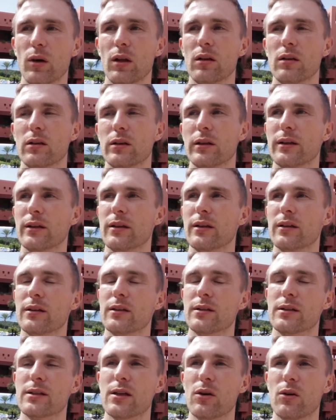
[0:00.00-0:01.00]
Well,
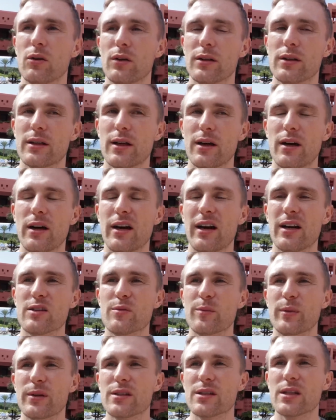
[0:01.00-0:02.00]
so there has
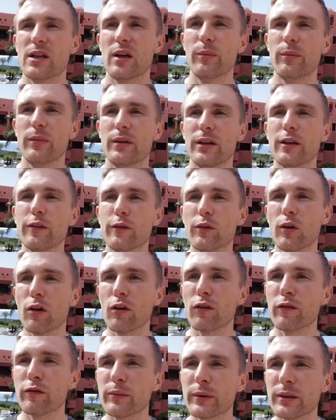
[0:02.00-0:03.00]
been some
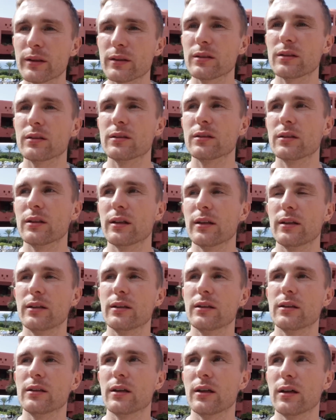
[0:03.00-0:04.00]
evolvement,
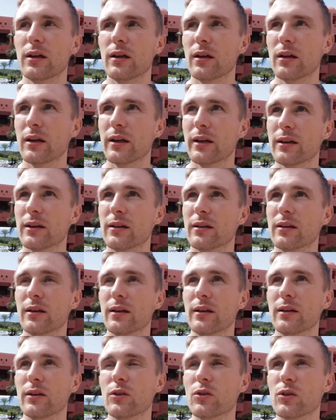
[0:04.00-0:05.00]
in, uh, like
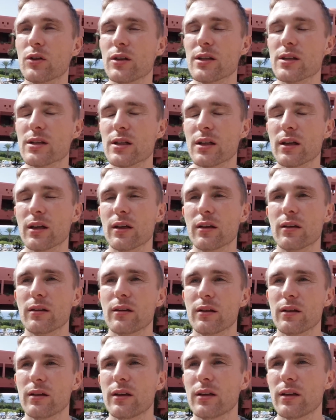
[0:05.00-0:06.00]
increasing in
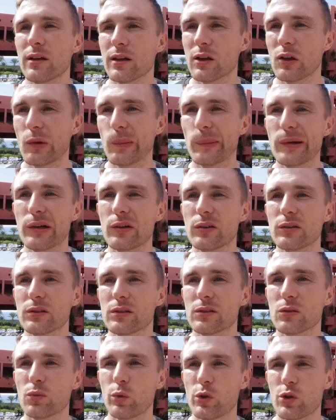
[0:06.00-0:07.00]
the in the compound,
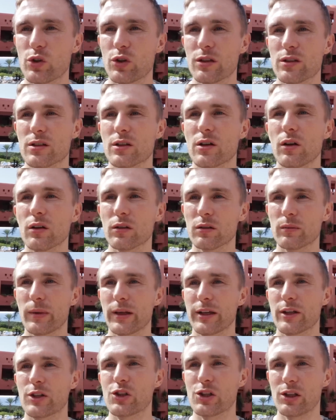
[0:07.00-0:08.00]
which is called
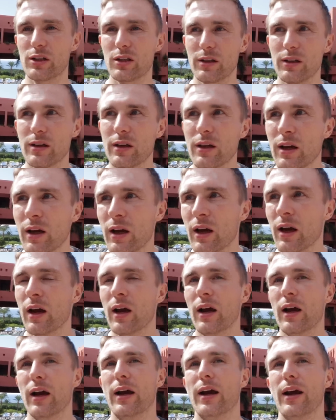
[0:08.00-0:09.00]
like chili,
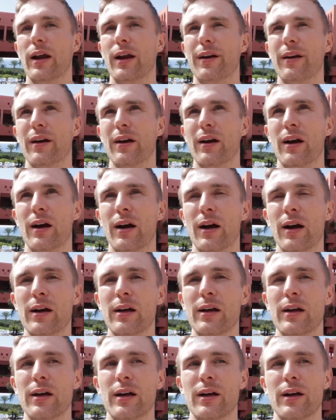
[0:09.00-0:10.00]
and uh,
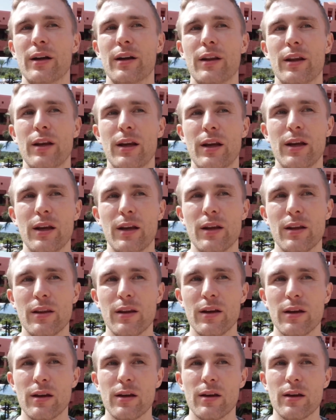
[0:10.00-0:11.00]
the
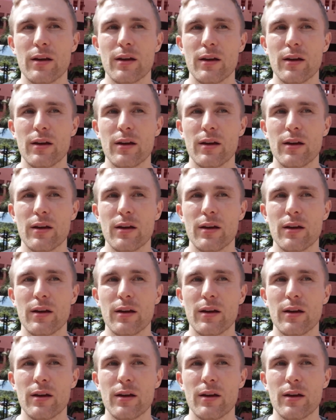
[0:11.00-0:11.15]
the